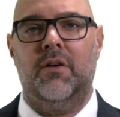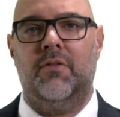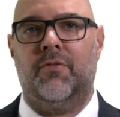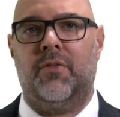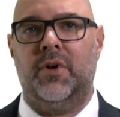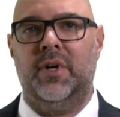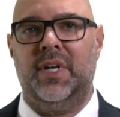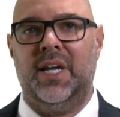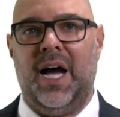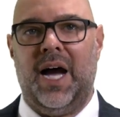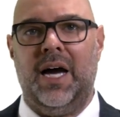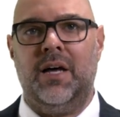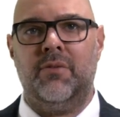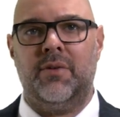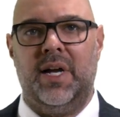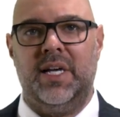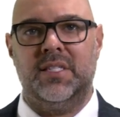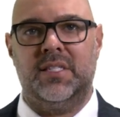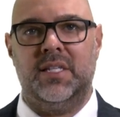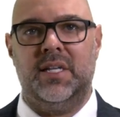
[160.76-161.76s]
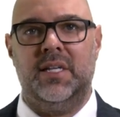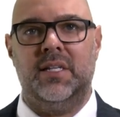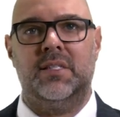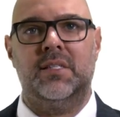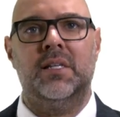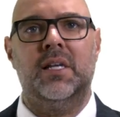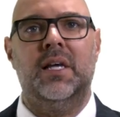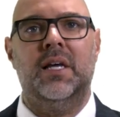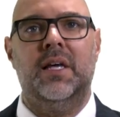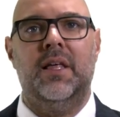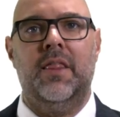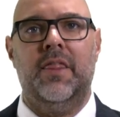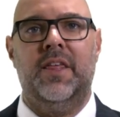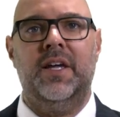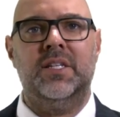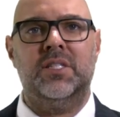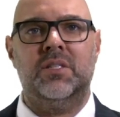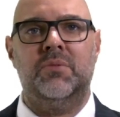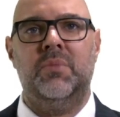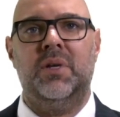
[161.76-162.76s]
For non-residents,
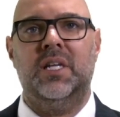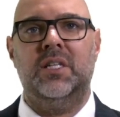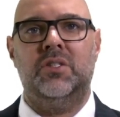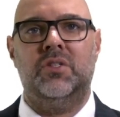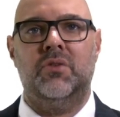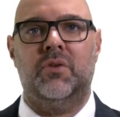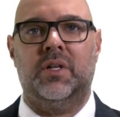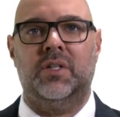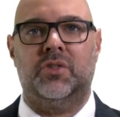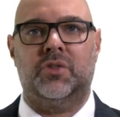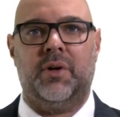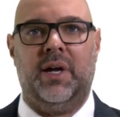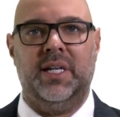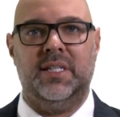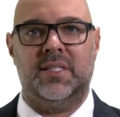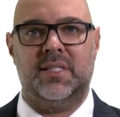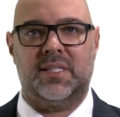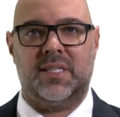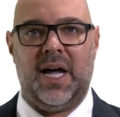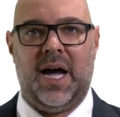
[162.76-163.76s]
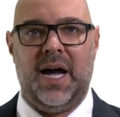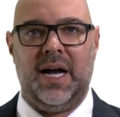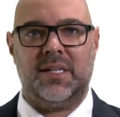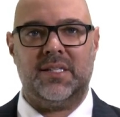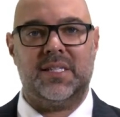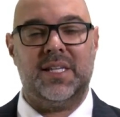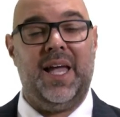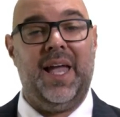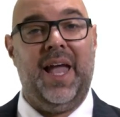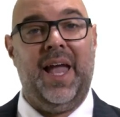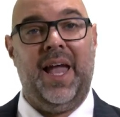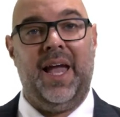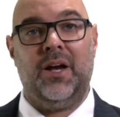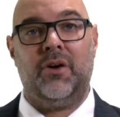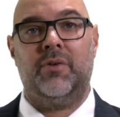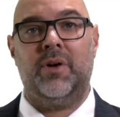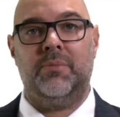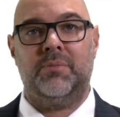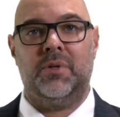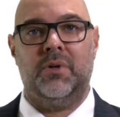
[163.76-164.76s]
this means you can trade stocks and
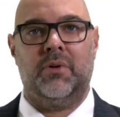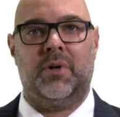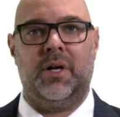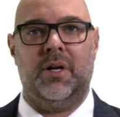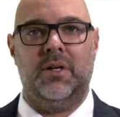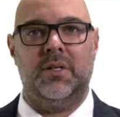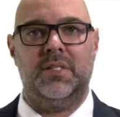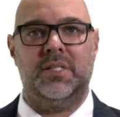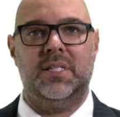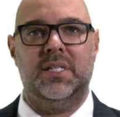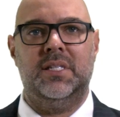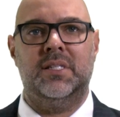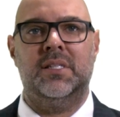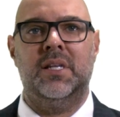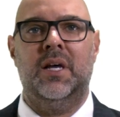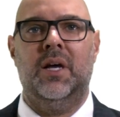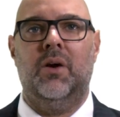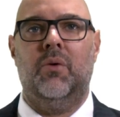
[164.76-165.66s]
cryptocurrencies